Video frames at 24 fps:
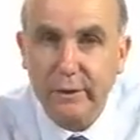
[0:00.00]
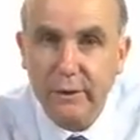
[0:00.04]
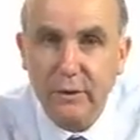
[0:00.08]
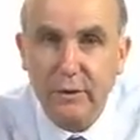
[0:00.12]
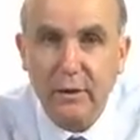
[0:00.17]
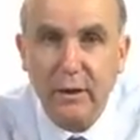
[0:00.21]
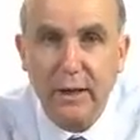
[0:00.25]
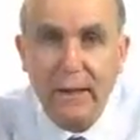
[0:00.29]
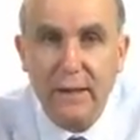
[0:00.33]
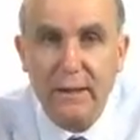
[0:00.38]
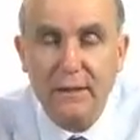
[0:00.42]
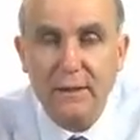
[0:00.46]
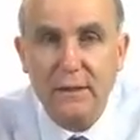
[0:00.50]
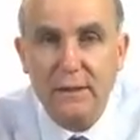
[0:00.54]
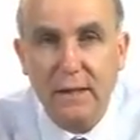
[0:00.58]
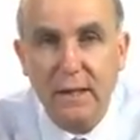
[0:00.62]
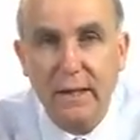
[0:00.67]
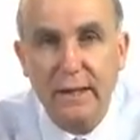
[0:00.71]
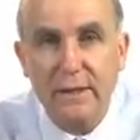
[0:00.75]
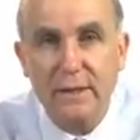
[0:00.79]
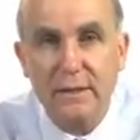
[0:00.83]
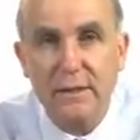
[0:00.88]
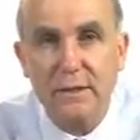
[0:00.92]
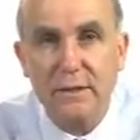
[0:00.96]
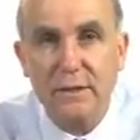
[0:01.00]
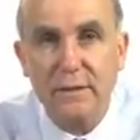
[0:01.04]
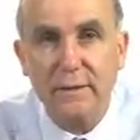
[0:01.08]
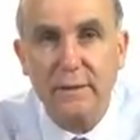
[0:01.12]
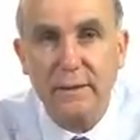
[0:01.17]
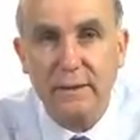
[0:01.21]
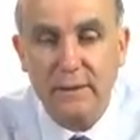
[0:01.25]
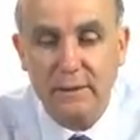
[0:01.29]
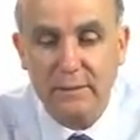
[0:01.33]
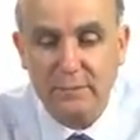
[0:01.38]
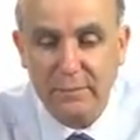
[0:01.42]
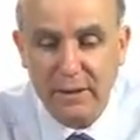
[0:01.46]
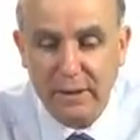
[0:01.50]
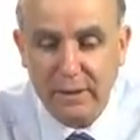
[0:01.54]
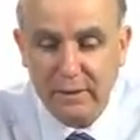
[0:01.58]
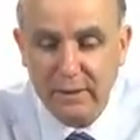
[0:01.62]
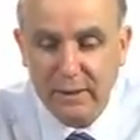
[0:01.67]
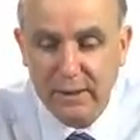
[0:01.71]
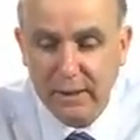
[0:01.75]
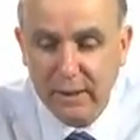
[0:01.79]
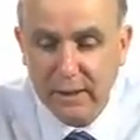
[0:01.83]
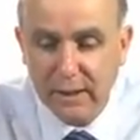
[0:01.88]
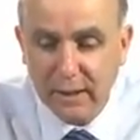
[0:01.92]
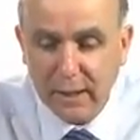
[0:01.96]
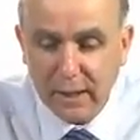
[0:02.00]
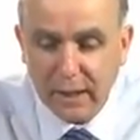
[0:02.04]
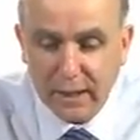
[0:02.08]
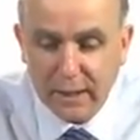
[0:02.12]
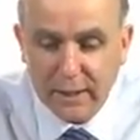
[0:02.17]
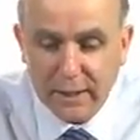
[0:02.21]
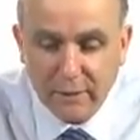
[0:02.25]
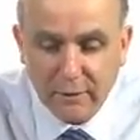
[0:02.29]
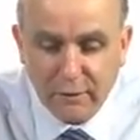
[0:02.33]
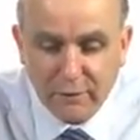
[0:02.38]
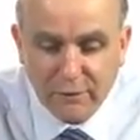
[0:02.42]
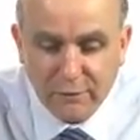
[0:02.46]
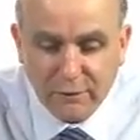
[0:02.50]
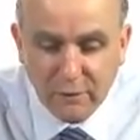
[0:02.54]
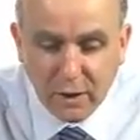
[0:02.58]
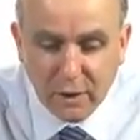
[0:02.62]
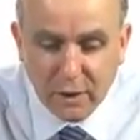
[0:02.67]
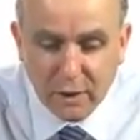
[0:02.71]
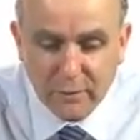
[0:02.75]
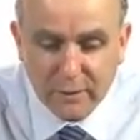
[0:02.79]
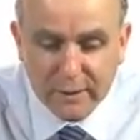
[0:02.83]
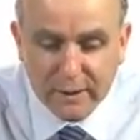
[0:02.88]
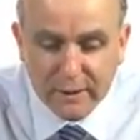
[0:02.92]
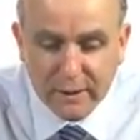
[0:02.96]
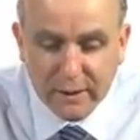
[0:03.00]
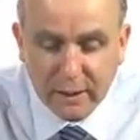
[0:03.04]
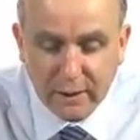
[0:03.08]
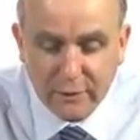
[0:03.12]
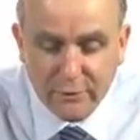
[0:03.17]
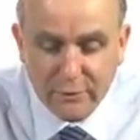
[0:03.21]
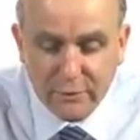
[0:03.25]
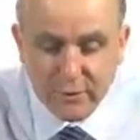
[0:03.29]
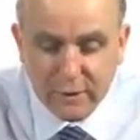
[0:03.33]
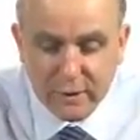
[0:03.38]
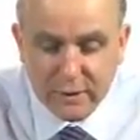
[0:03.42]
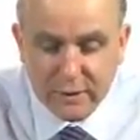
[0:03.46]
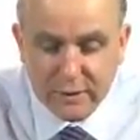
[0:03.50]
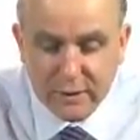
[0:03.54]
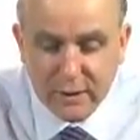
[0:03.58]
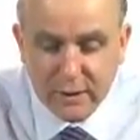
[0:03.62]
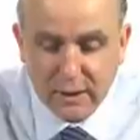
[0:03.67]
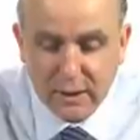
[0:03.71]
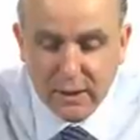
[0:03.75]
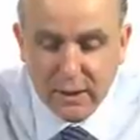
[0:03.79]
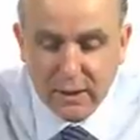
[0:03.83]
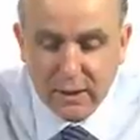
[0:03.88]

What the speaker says: United States during this period, and there are following countries.